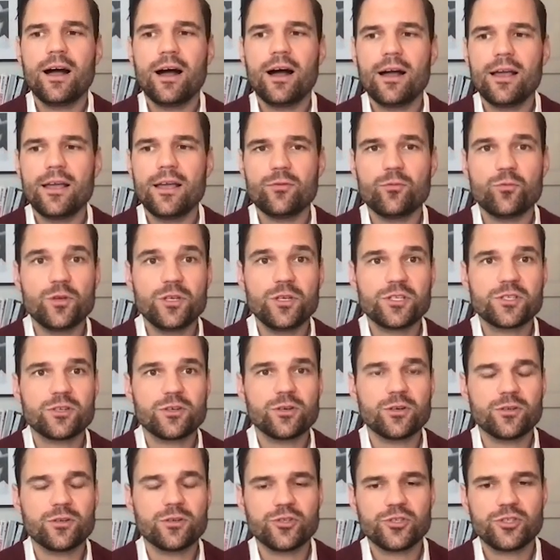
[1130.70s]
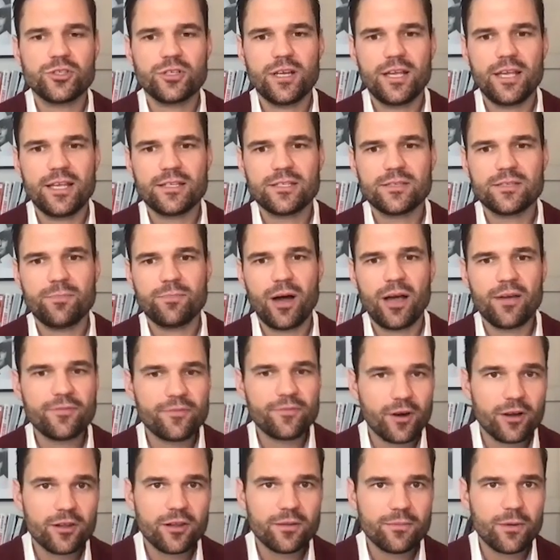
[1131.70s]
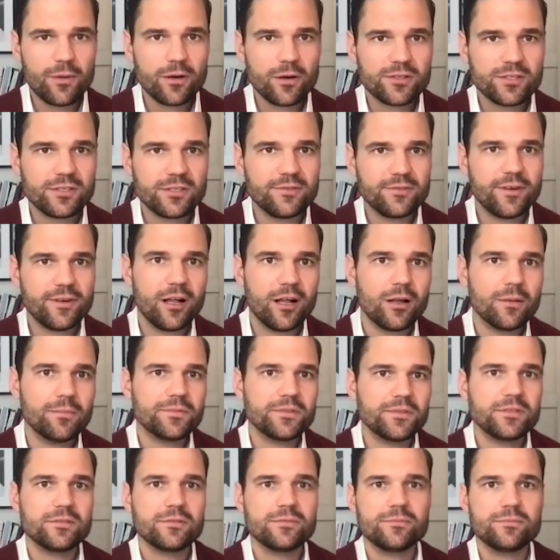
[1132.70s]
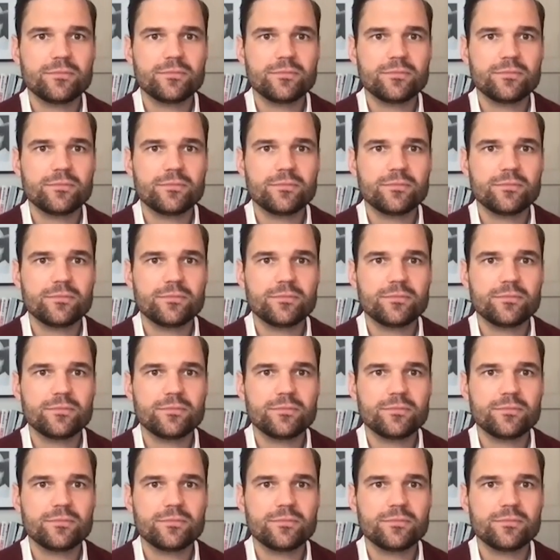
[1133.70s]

in research. It's by far the most developed